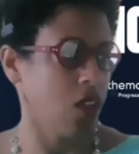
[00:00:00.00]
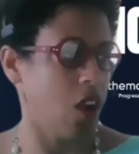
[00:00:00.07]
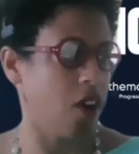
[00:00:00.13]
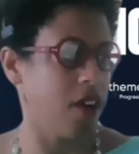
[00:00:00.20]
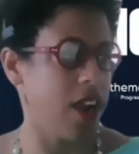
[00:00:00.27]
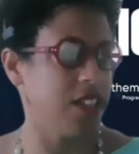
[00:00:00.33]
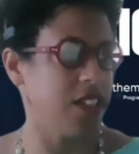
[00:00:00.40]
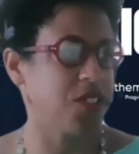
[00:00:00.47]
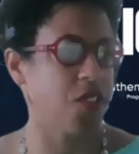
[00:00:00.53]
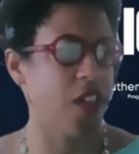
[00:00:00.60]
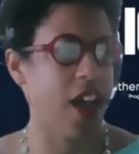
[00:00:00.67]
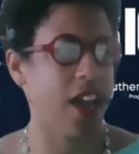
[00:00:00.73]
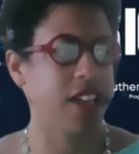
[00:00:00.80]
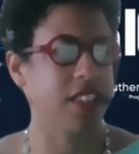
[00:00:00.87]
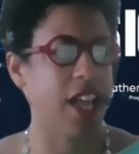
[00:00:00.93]
All right, so
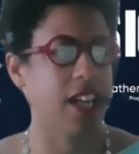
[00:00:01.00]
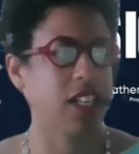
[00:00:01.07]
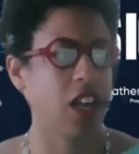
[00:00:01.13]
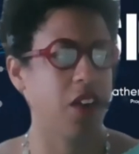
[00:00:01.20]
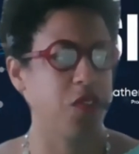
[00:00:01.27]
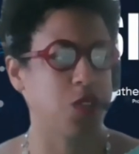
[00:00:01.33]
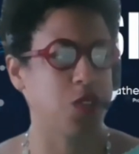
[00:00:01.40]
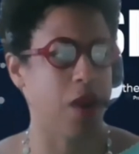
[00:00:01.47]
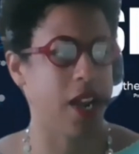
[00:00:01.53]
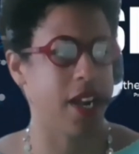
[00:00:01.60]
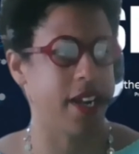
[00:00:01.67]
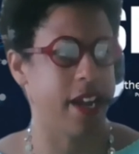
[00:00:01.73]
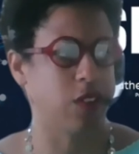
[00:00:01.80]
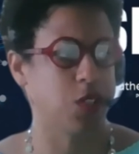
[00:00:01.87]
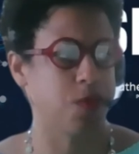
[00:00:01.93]
that, that covers my
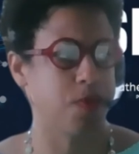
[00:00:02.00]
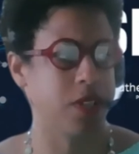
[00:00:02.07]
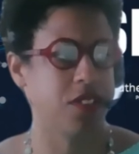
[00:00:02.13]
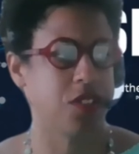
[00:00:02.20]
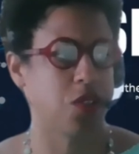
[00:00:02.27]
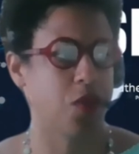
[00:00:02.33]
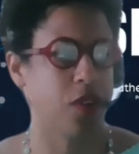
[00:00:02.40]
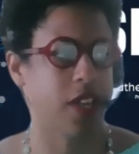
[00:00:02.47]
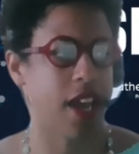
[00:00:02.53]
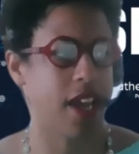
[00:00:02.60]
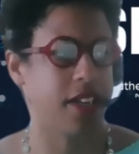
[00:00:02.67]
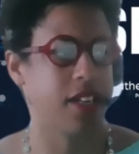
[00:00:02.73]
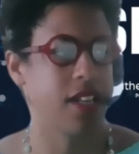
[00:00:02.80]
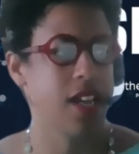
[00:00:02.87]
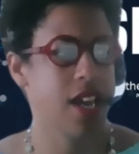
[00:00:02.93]
announcements. So
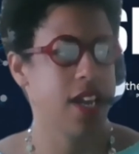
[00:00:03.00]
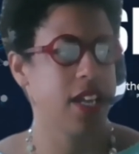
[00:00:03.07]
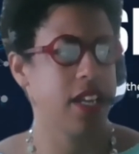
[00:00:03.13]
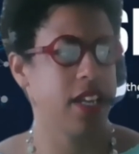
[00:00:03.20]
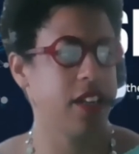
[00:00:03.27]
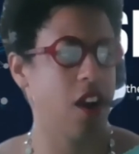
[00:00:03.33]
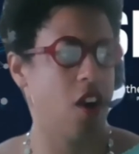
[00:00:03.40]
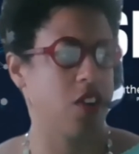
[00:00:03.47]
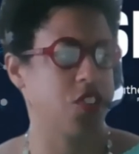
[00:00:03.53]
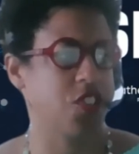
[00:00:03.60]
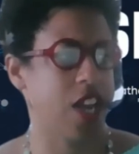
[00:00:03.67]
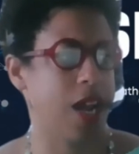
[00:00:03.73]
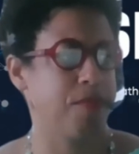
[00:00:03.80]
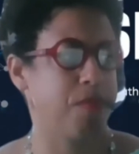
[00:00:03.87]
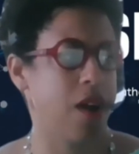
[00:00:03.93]
again, in our
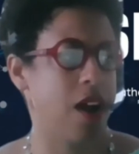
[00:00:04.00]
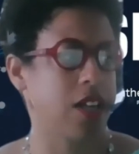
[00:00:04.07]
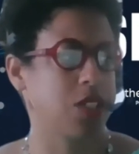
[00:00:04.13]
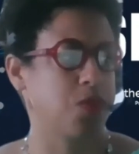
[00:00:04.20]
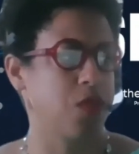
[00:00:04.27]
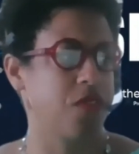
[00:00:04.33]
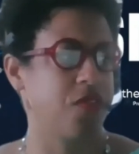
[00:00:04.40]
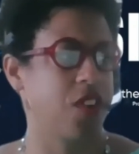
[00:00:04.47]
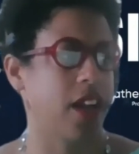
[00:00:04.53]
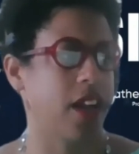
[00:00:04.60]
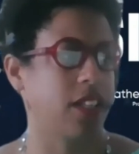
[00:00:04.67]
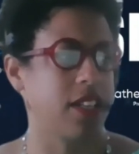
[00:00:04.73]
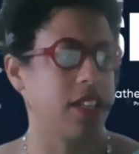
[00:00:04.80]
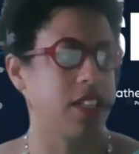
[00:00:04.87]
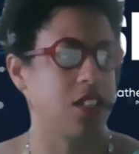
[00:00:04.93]
chat box, we've got
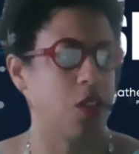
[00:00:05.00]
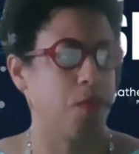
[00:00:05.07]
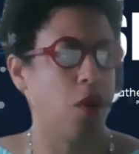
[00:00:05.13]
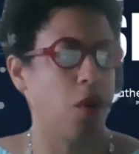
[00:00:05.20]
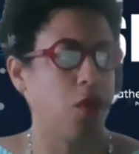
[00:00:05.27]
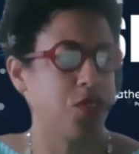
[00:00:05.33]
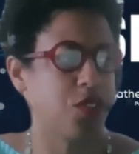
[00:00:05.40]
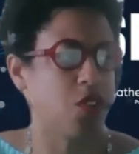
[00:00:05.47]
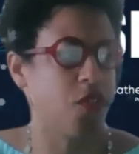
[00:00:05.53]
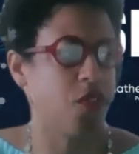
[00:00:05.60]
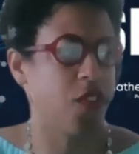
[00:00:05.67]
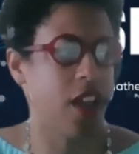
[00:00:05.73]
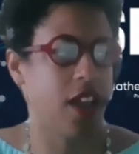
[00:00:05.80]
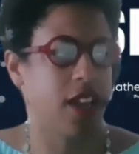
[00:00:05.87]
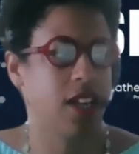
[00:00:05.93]
a link to the Pulse
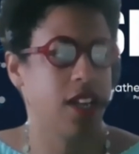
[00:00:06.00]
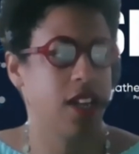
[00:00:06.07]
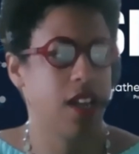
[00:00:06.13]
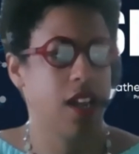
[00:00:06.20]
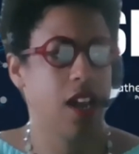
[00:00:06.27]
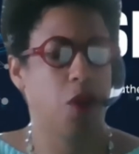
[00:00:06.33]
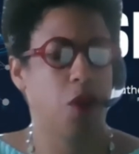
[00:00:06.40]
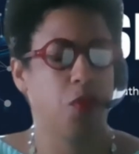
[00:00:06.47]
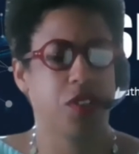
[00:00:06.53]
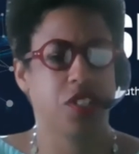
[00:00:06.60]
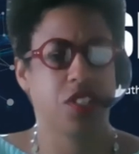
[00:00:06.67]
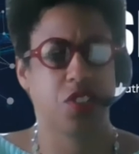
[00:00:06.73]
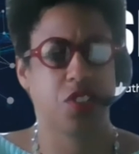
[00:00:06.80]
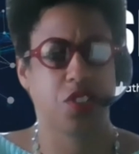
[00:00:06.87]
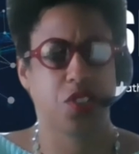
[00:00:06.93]
survey, uh, which
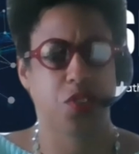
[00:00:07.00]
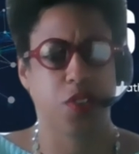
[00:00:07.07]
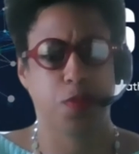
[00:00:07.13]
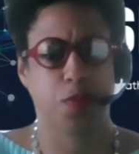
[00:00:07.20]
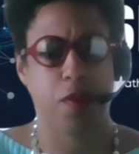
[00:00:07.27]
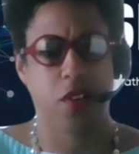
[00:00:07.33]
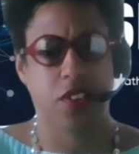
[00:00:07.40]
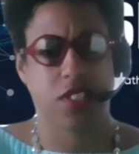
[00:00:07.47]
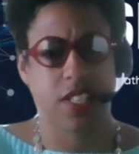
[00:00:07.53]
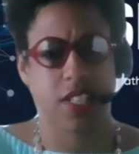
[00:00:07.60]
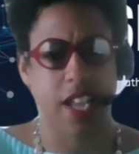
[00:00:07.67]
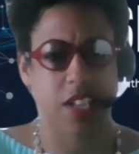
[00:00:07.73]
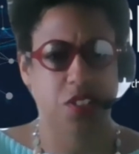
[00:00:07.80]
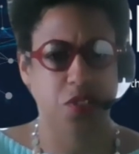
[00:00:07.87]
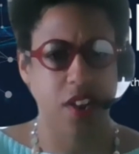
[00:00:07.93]
is just your experience
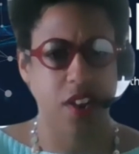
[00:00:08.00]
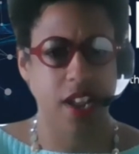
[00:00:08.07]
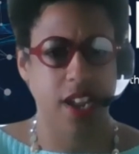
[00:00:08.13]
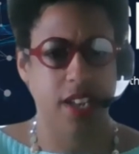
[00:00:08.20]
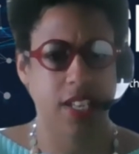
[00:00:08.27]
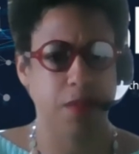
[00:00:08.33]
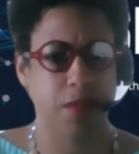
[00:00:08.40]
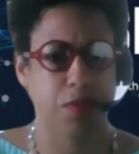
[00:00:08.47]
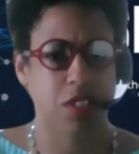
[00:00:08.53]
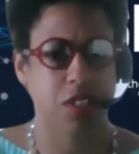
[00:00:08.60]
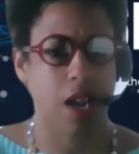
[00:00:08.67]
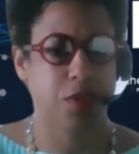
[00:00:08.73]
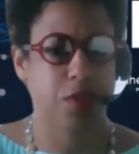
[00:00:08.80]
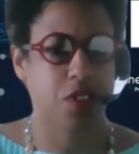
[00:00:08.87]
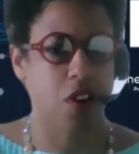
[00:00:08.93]
yesterday, keep,
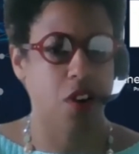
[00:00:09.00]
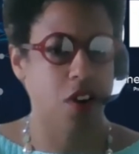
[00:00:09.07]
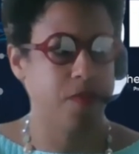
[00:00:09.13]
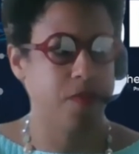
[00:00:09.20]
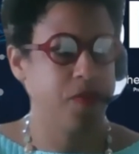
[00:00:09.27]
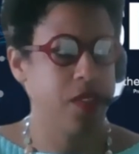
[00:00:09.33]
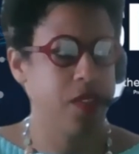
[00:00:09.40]
stop, start.